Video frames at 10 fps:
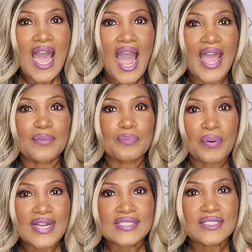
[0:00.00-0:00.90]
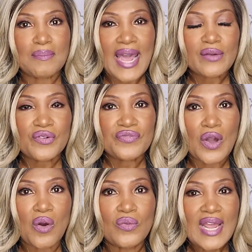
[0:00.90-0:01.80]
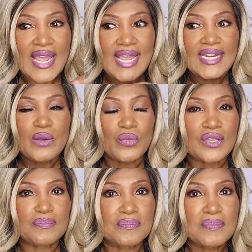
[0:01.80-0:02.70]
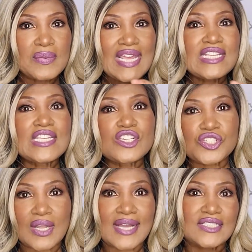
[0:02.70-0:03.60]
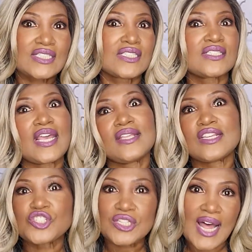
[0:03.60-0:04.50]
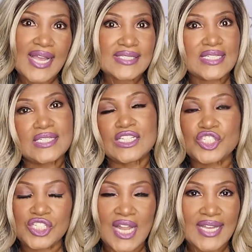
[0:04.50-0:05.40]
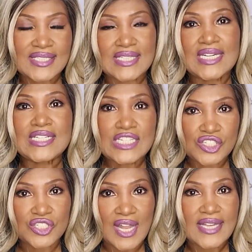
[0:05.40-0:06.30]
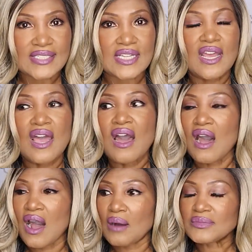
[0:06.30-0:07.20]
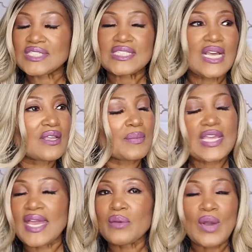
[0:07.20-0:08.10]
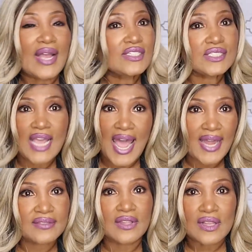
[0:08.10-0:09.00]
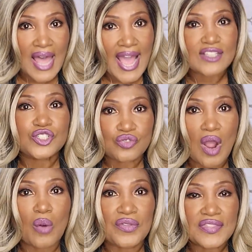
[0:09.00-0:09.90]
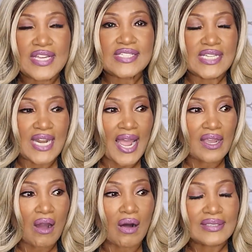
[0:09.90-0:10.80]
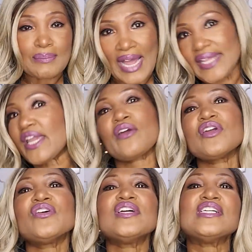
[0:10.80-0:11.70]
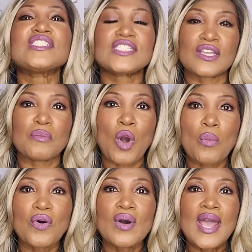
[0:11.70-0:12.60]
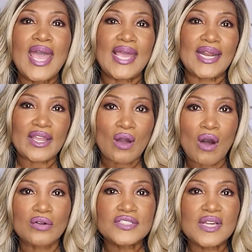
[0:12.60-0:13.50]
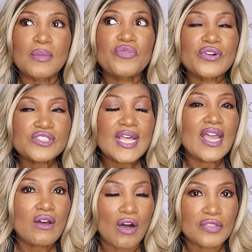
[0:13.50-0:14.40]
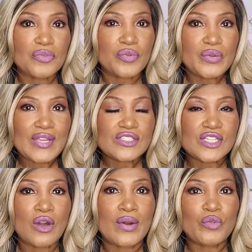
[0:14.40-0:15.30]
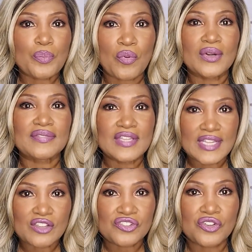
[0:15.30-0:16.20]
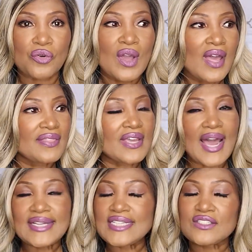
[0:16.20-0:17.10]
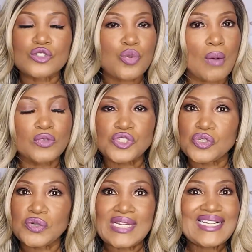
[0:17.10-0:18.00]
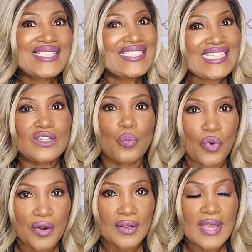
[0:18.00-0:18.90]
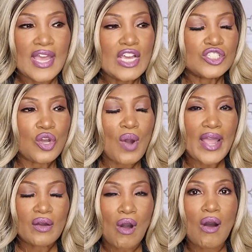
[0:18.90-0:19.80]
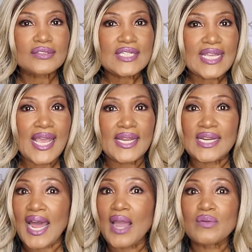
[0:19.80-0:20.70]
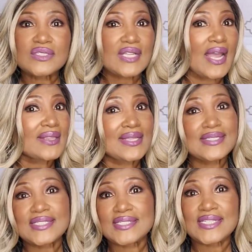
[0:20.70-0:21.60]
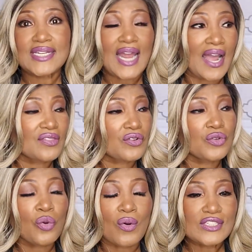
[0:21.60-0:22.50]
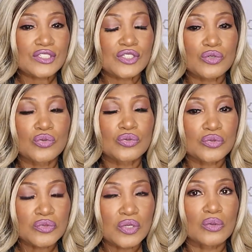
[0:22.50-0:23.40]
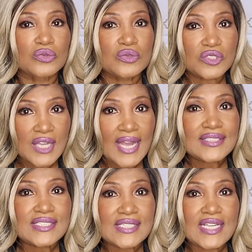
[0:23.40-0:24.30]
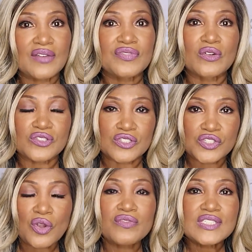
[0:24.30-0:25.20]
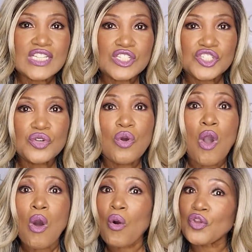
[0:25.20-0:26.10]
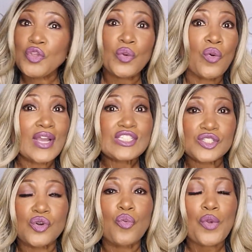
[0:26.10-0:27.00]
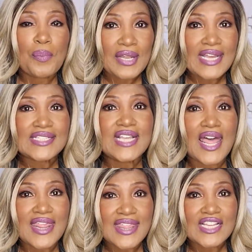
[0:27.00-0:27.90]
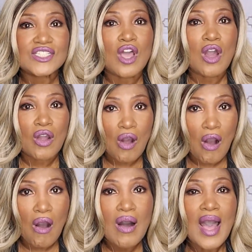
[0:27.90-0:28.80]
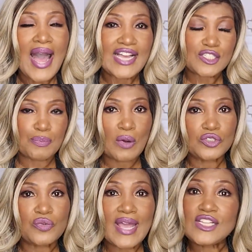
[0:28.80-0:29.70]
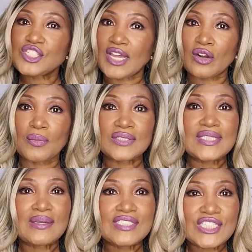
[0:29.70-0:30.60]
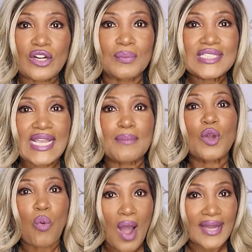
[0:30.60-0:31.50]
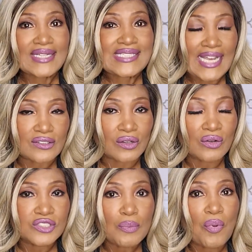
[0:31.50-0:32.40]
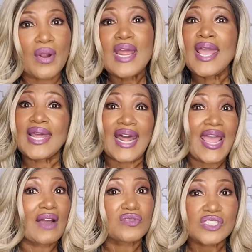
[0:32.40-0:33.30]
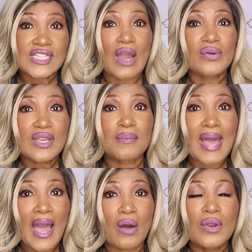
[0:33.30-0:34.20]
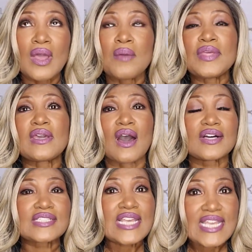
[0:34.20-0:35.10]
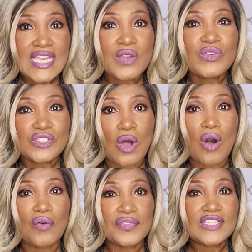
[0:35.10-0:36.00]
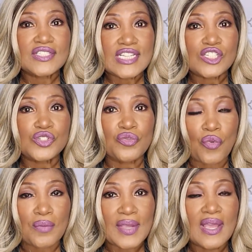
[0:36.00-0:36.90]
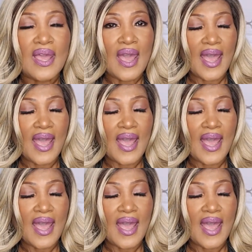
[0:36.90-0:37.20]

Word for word: I pressed the microphone and it would initialize it to say initializing initializing initializing um to uh, i mean i just had the last straw with this and i called my carrier is t-mobile and i called them firstly i called them three weeks ago and reported the issue the guy did the troubleshooting didn't work so i called again and i was like this is it either you're going to you know check to see if there's a service issue or you're going to replace this call, I spoke to a gentleman, a gentleman named Quan in technical support, and I have to shout him out because he resolved this issue for me.